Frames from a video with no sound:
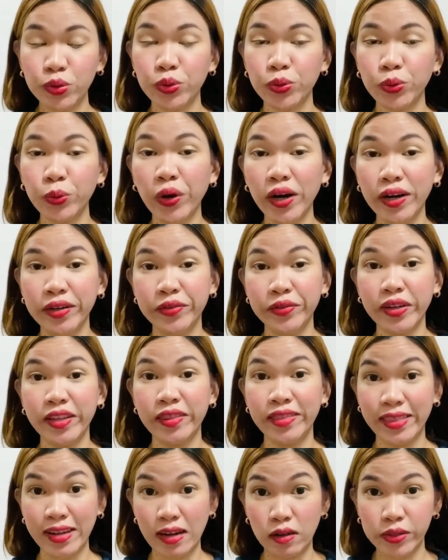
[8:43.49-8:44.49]
200,000
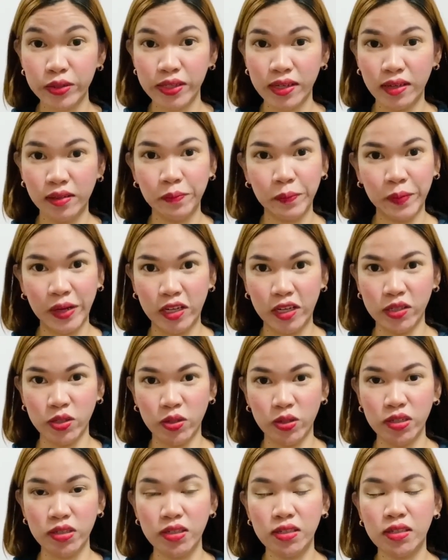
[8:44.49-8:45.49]

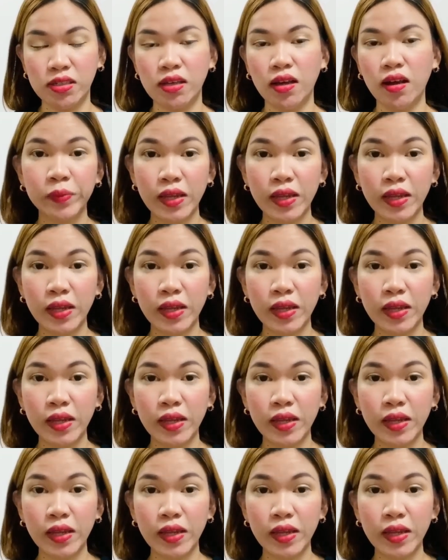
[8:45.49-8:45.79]
pesos.